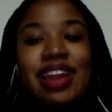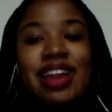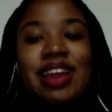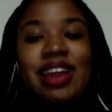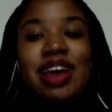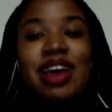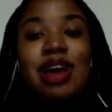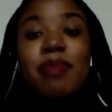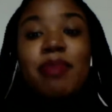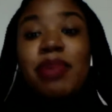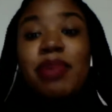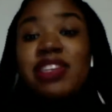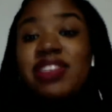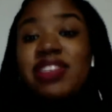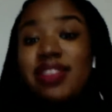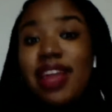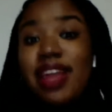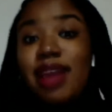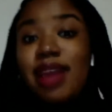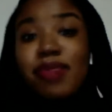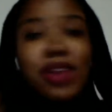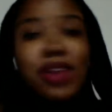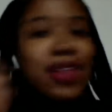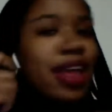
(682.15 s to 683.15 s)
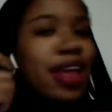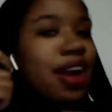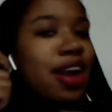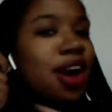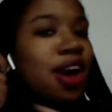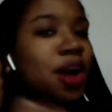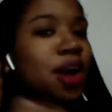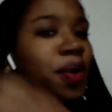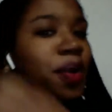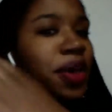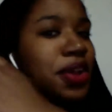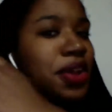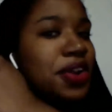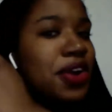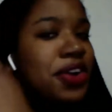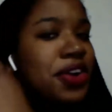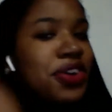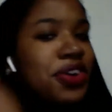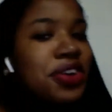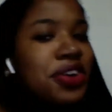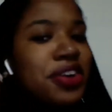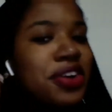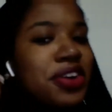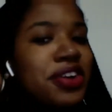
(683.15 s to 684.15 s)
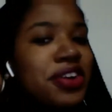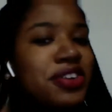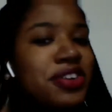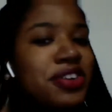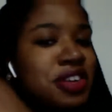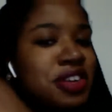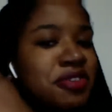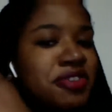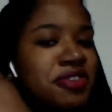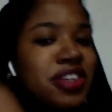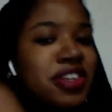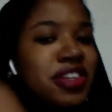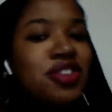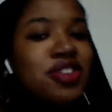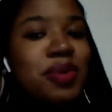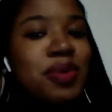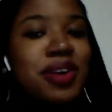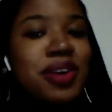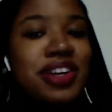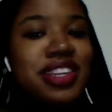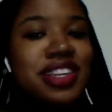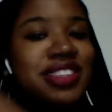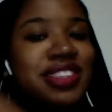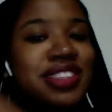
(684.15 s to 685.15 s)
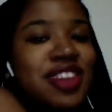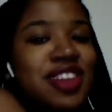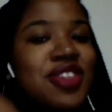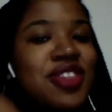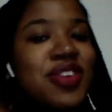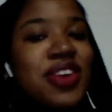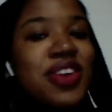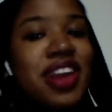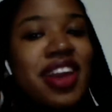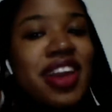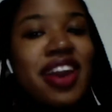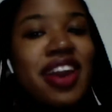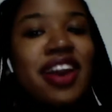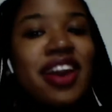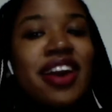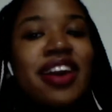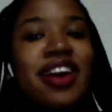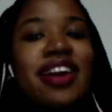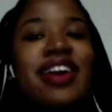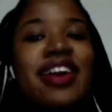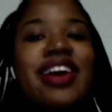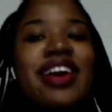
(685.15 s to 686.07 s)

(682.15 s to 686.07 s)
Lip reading: But to them, they're like, oh, well, you know, you're different. So we're going to touch your hair.